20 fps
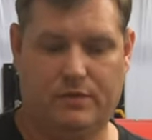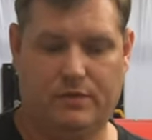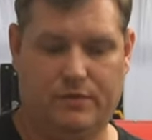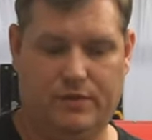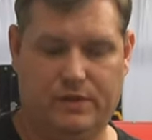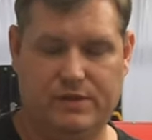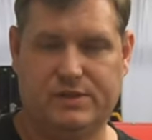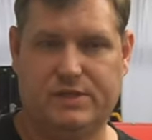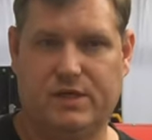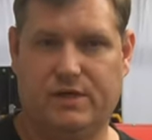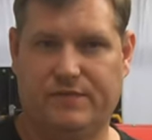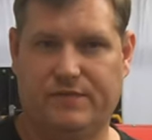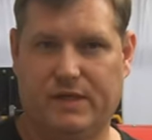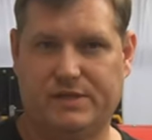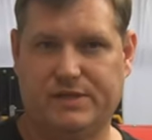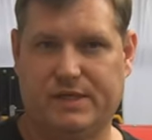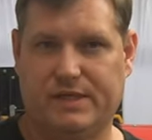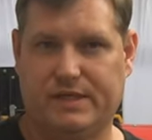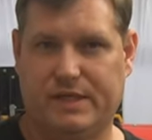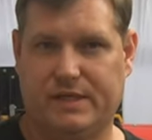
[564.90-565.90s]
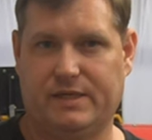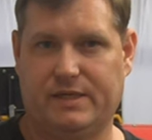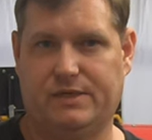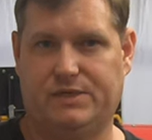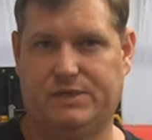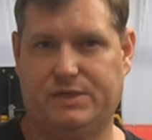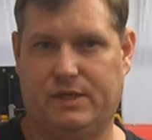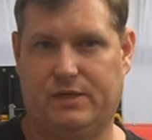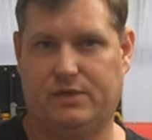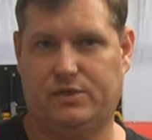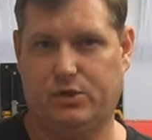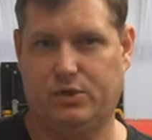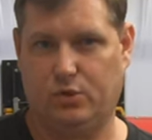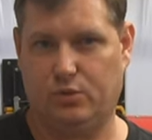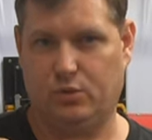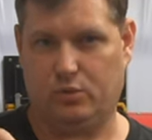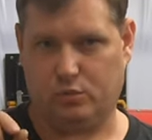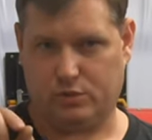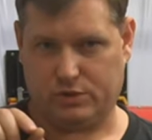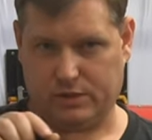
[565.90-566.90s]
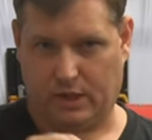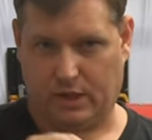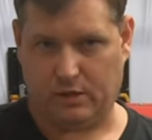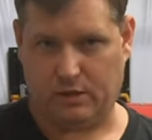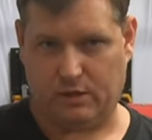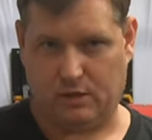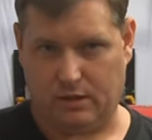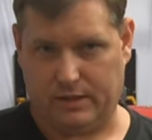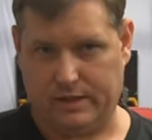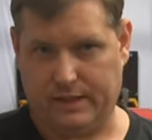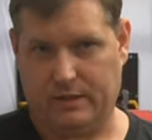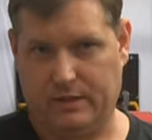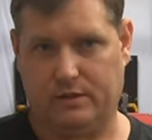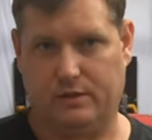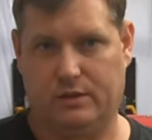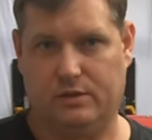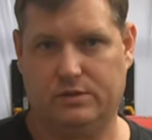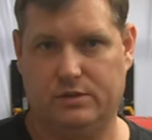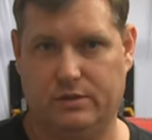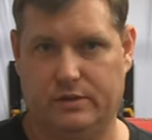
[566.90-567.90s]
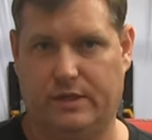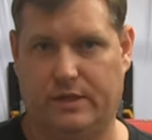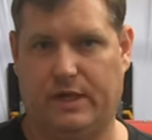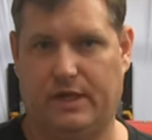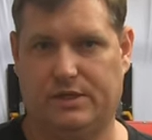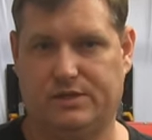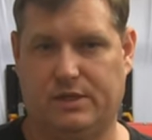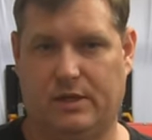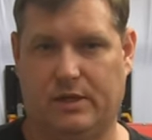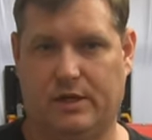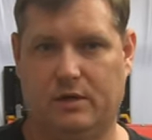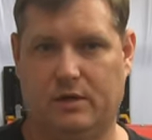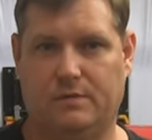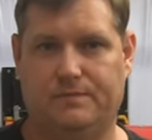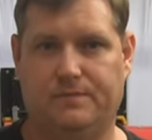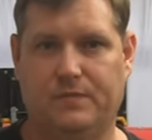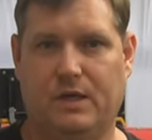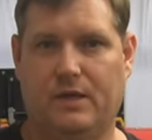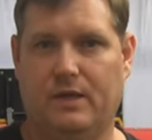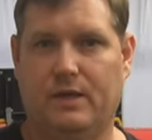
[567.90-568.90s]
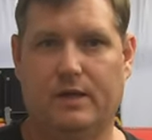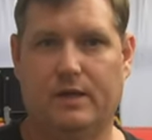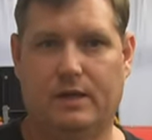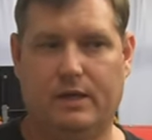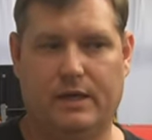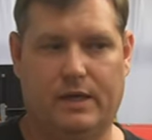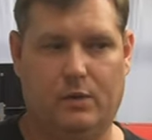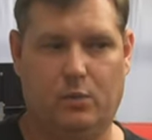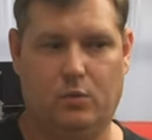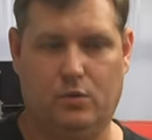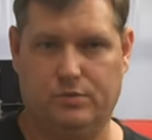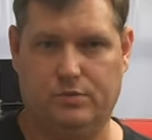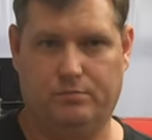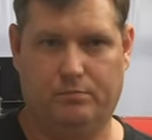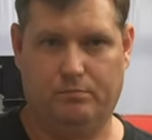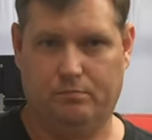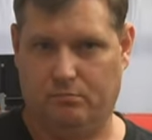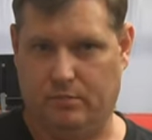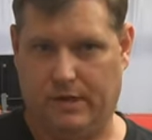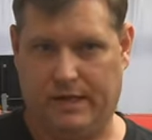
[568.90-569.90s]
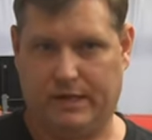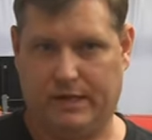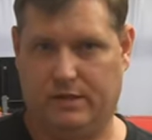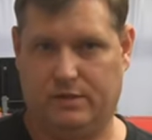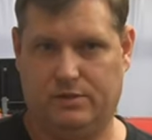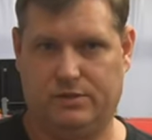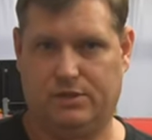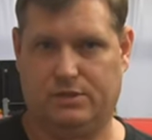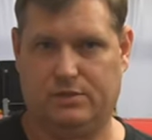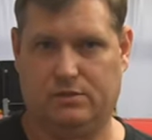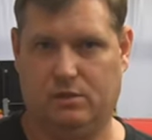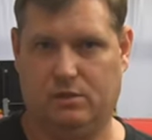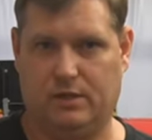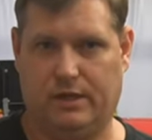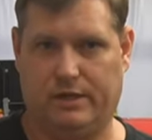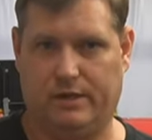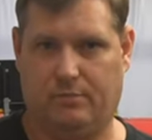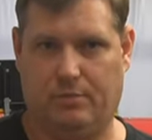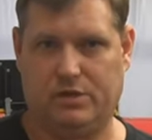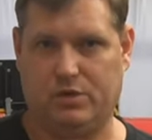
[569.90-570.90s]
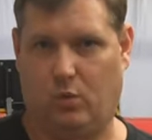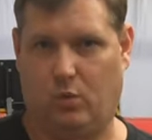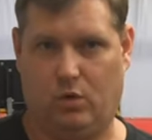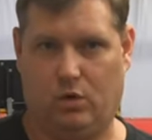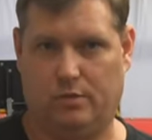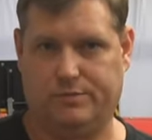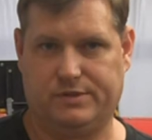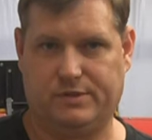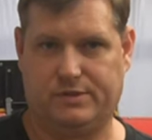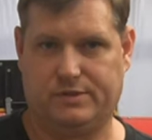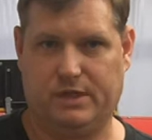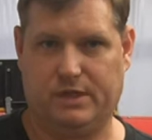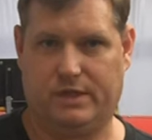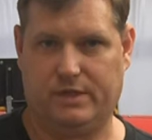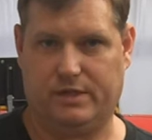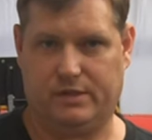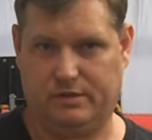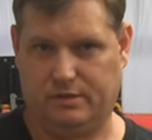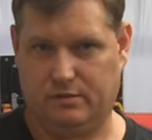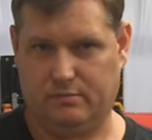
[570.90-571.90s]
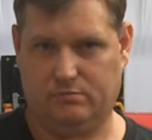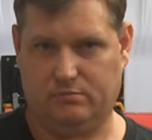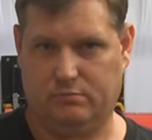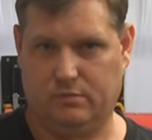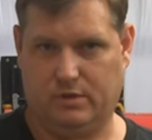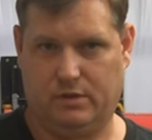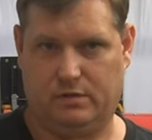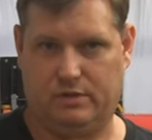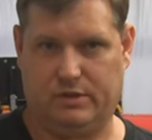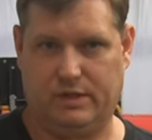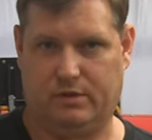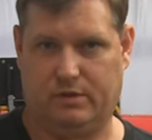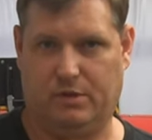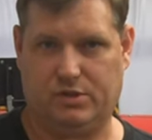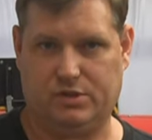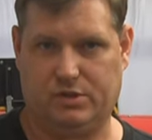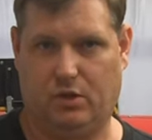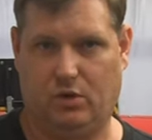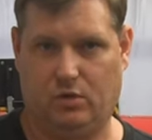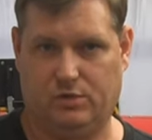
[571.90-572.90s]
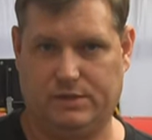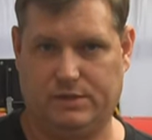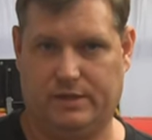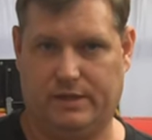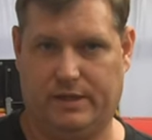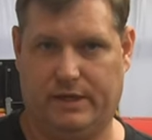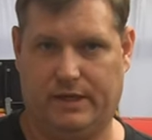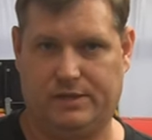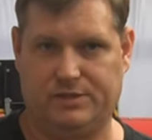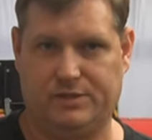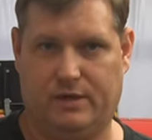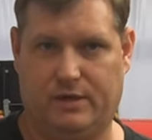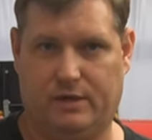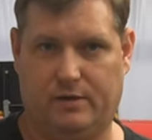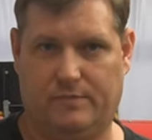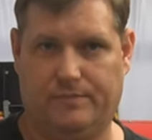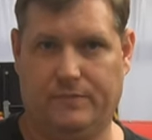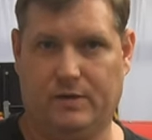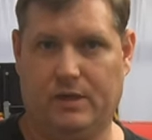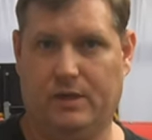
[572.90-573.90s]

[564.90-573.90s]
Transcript: This stuff has a tendency to tunnel in to the cast iron. It will make it just look like a bunch of worms decided to you know dig a bunch of holes into cast iron.